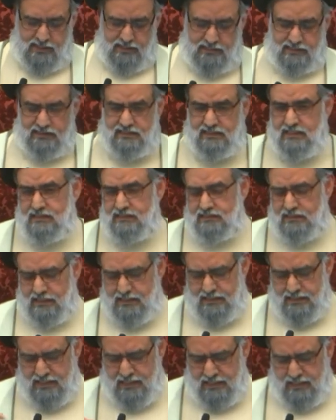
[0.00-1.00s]
This is the
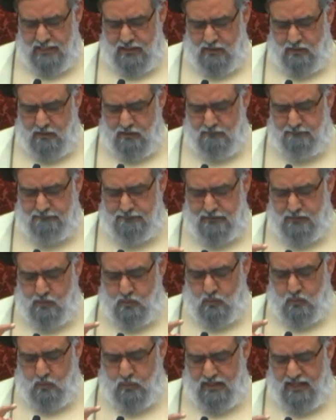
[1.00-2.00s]
day of the
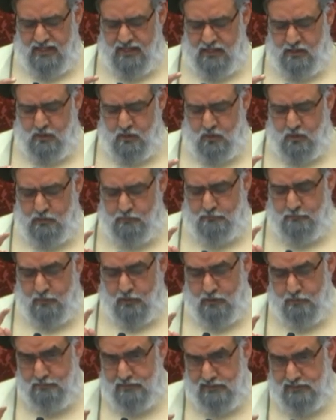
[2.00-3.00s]
well-known
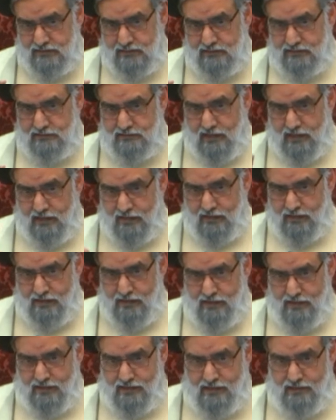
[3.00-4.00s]
promise that
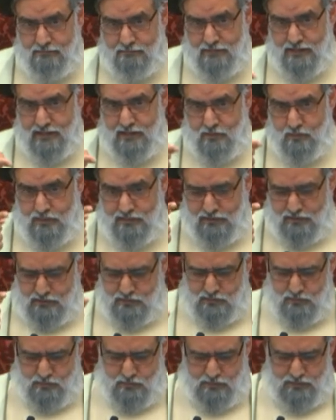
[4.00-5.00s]
Allah had made with
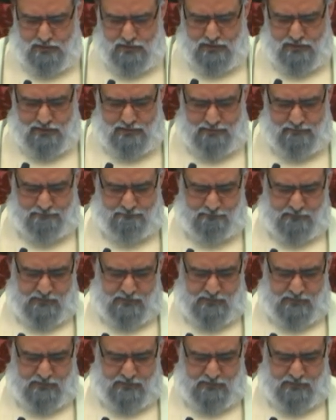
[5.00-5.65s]
Rasulullah.